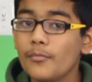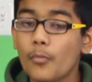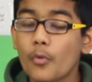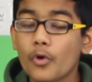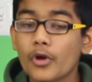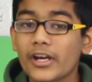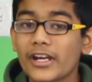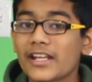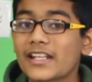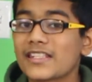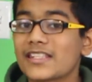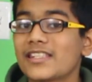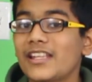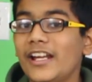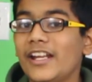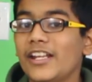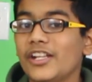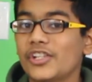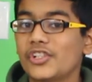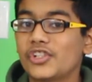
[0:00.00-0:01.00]
more
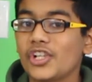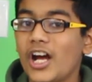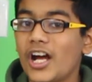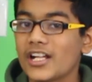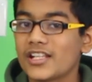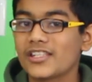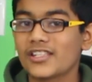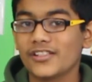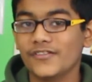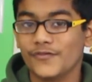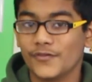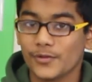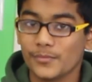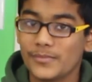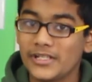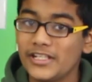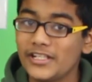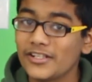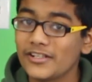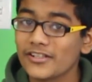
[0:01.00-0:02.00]
exciting shots of your
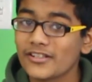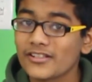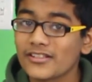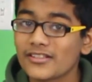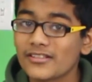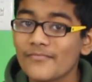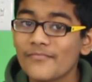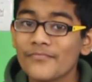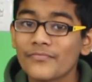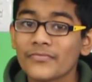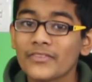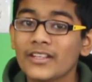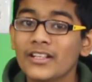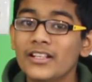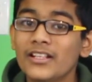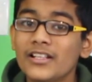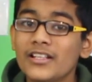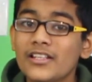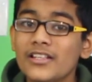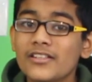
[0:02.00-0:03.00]
meteors.
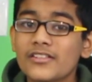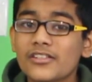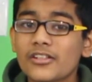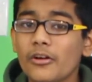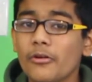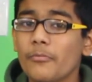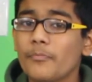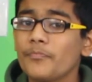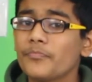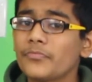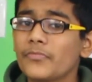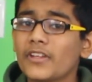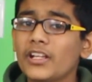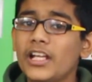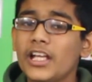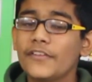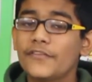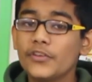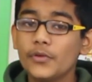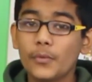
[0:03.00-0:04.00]
So,
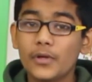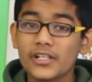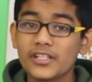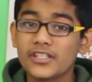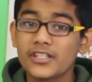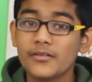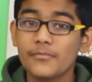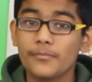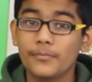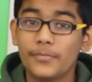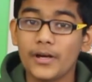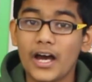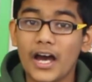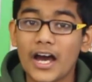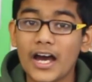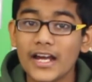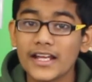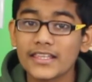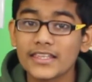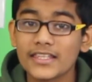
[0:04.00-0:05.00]
if you want some
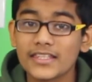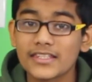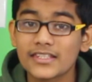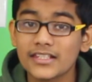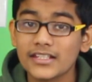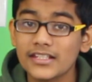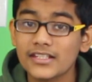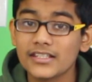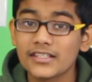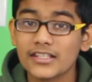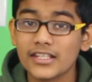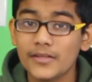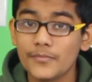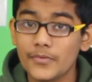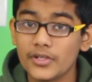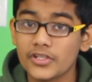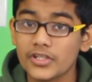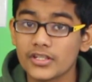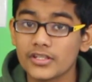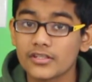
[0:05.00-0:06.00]
behind-the-scenes
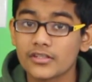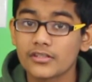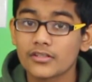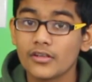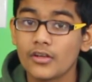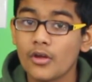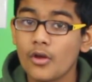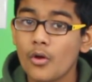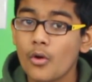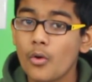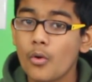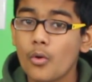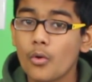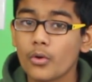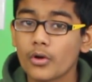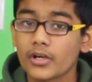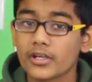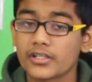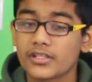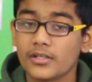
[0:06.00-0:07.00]
images
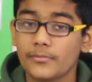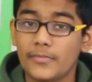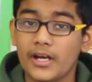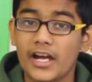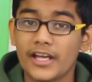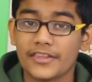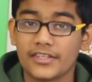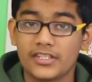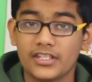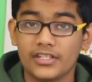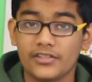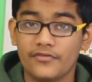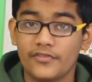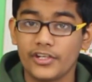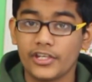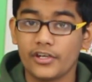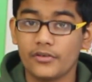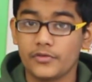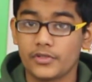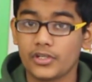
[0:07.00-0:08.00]
or some behind-the-scenes
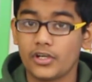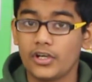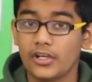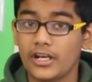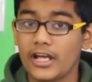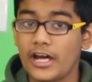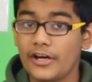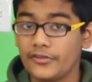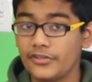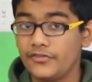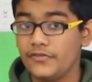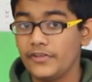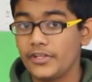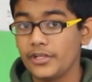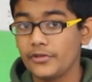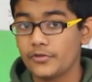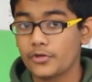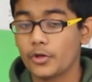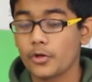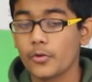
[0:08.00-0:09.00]
videos on how these
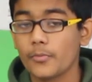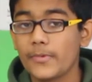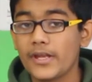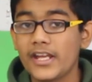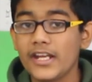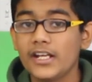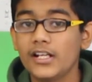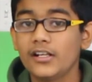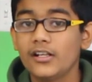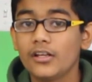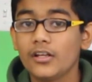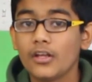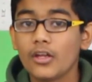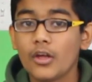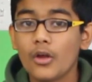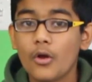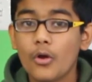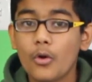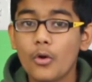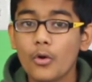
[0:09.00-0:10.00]
videos are made
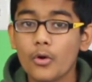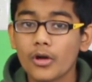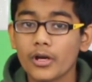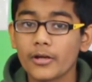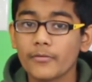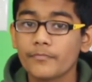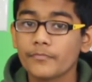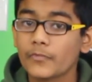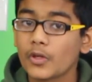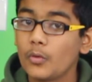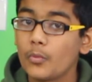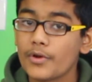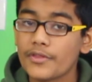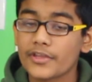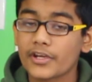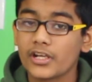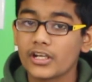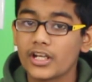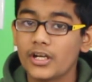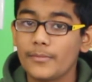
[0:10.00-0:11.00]
or when
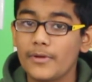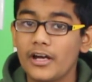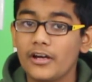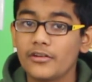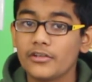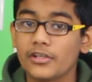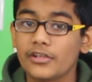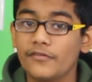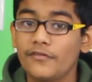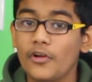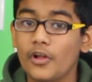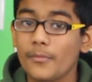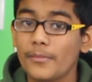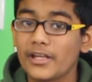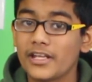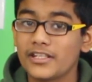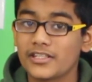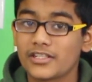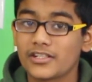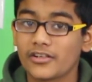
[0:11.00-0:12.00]
they're going to come out, you can follow my
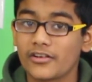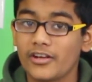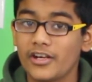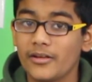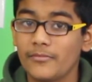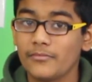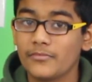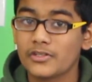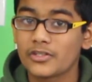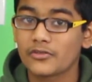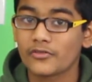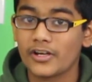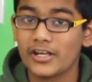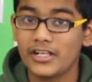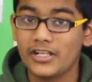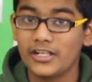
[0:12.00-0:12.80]
Instagram. It's right